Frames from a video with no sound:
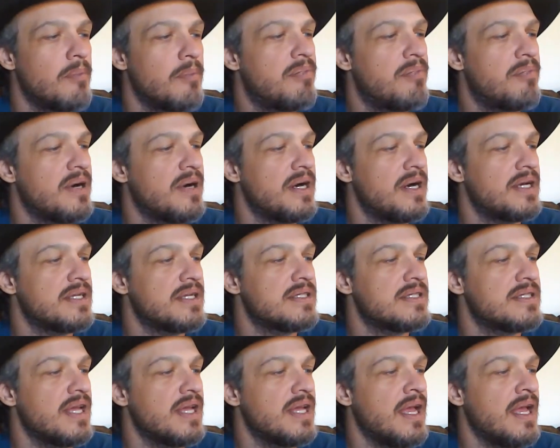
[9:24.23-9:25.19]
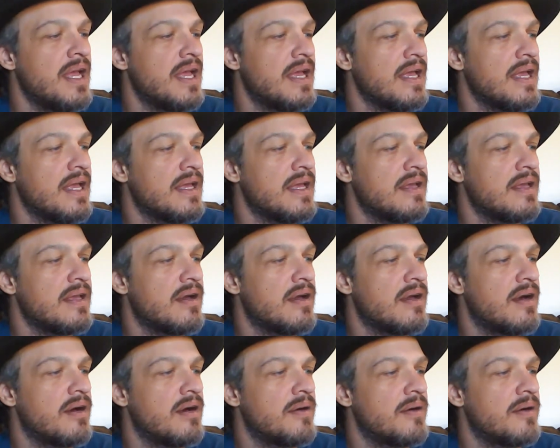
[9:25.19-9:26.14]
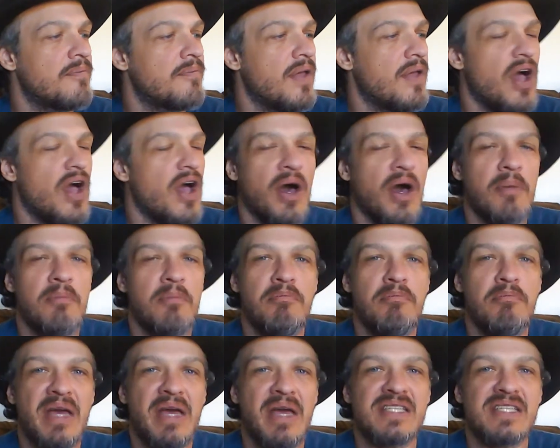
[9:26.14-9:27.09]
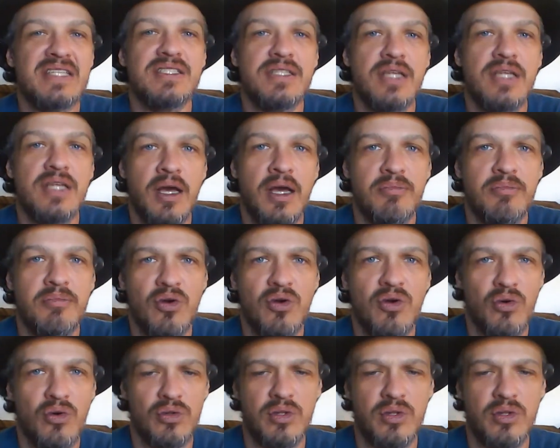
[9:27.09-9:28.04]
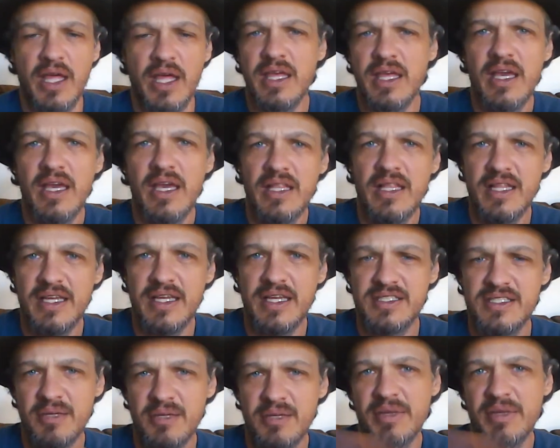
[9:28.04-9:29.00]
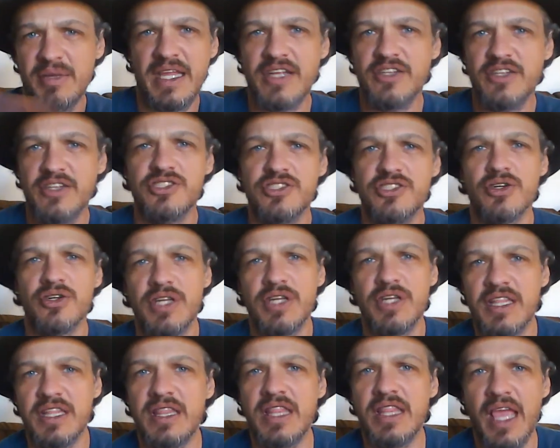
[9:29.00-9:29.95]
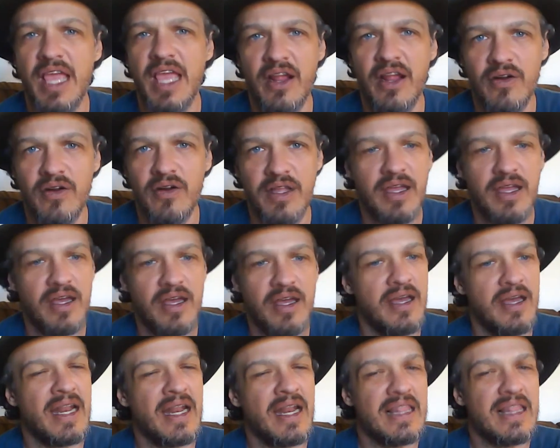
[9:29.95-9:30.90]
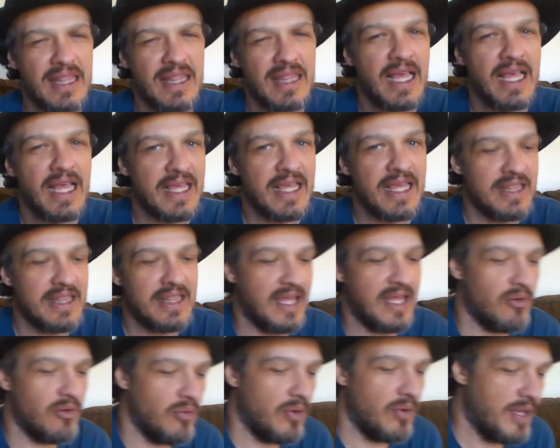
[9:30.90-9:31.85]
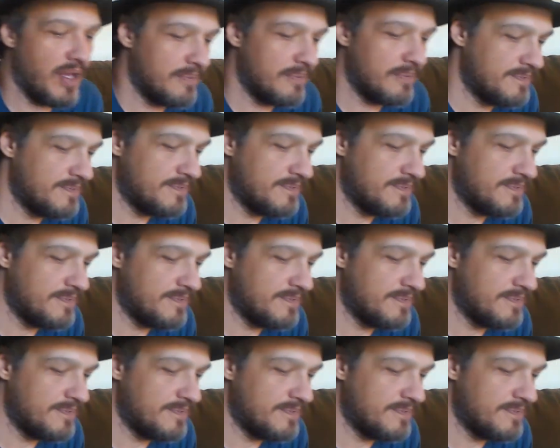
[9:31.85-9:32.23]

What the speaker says: but a messed up gold, like somebody had dirtied the area, and I like it that way.